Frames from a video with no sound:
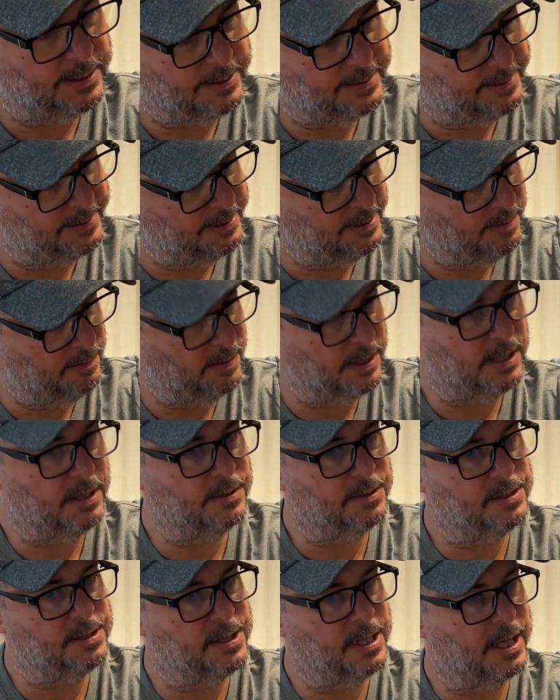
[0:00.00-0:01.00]
see what
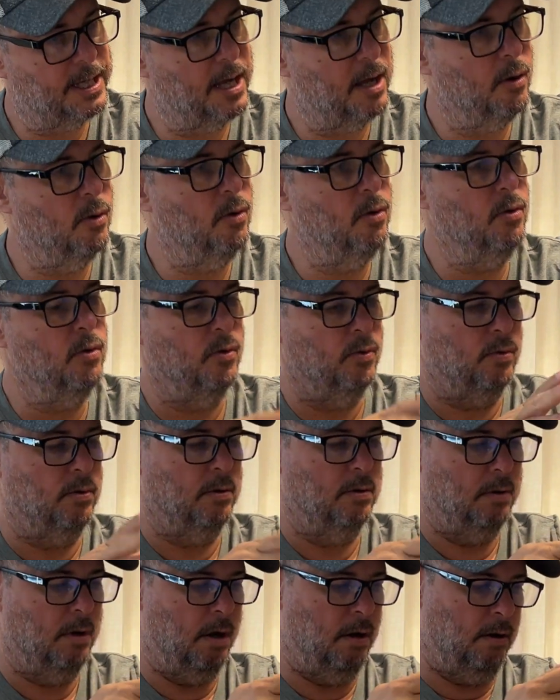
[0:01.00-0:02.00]
else they got.
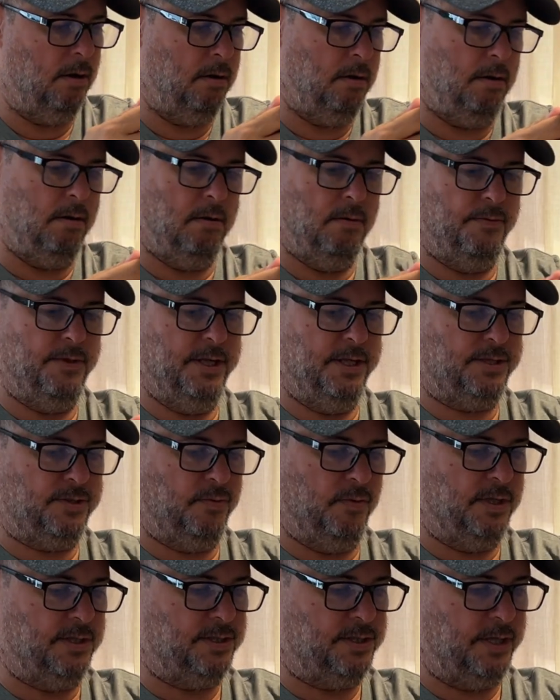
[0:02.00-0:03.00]
Oh, this
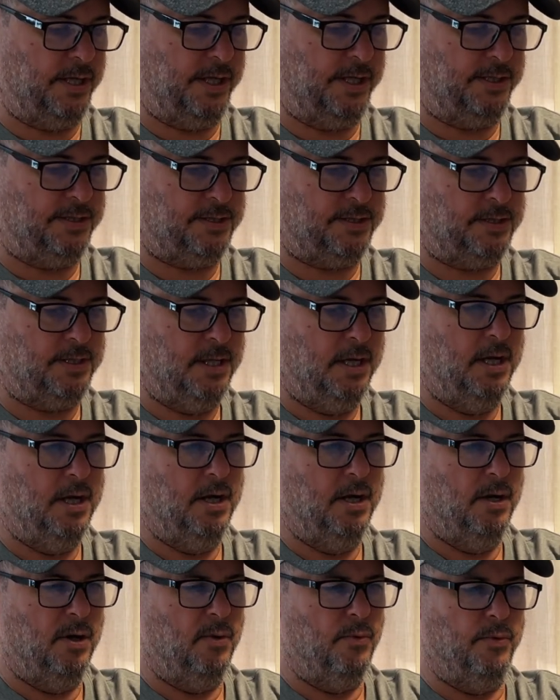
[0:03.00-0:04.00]
one's nice.
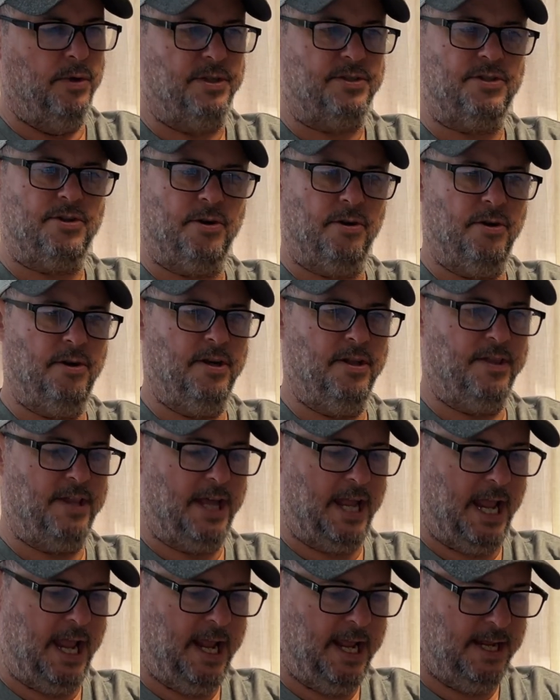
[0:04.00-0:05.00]
Return of the
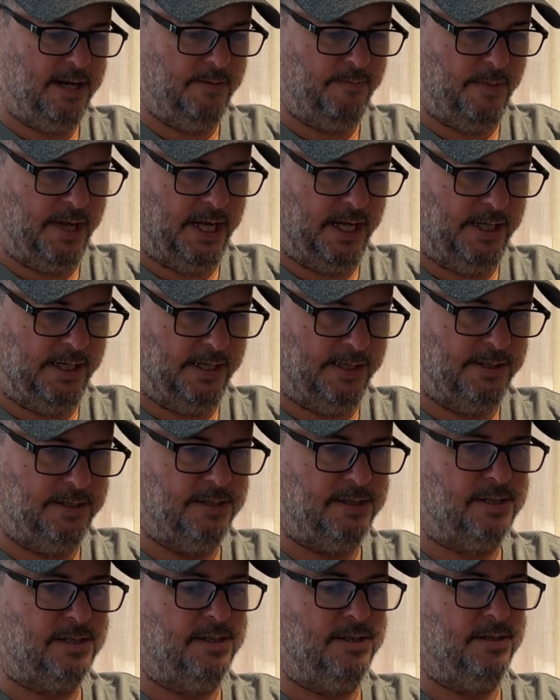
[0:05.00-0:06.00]

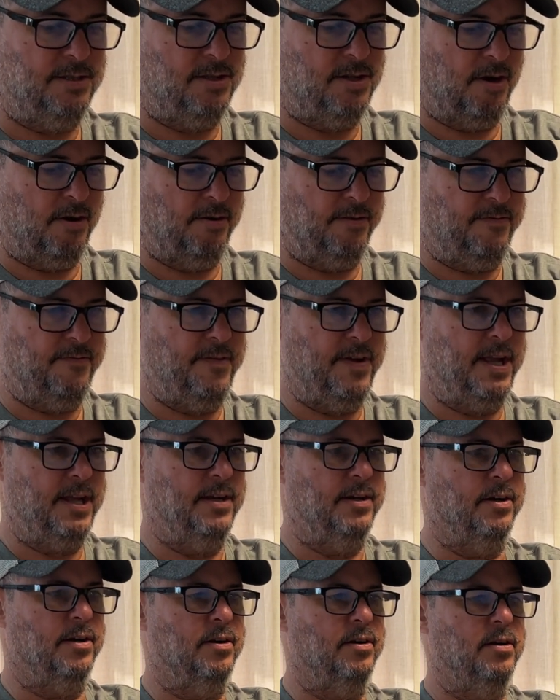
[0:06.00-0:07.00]
Handmaidens, Darth
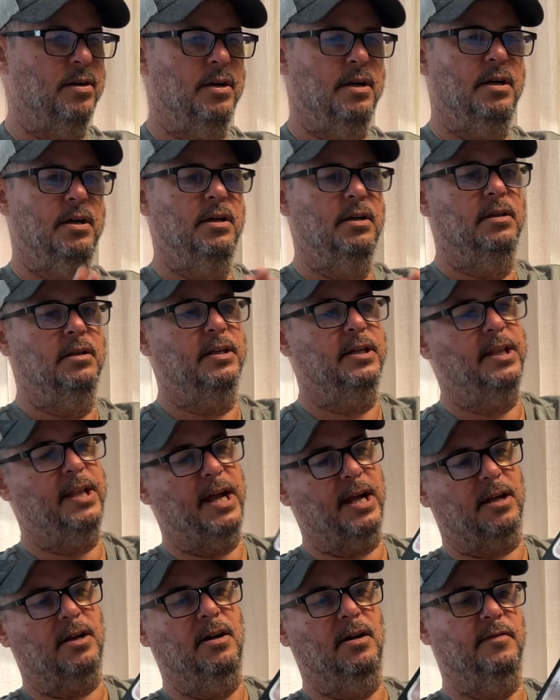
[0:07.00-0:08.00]
Vader. Look at
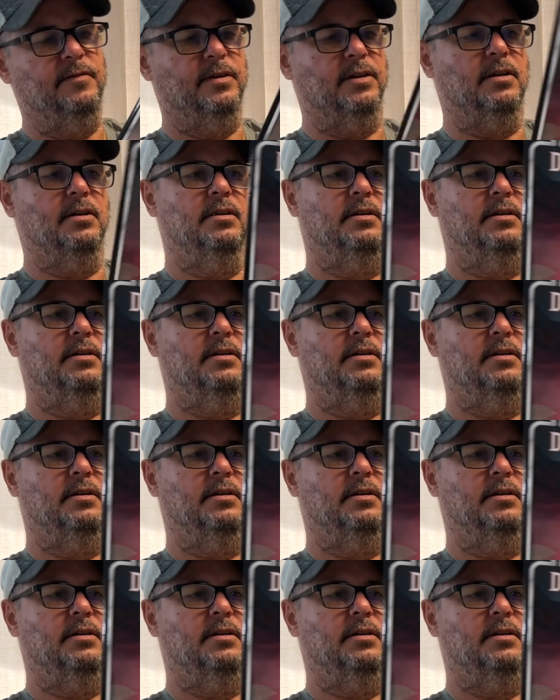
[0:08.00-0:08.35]
that cover.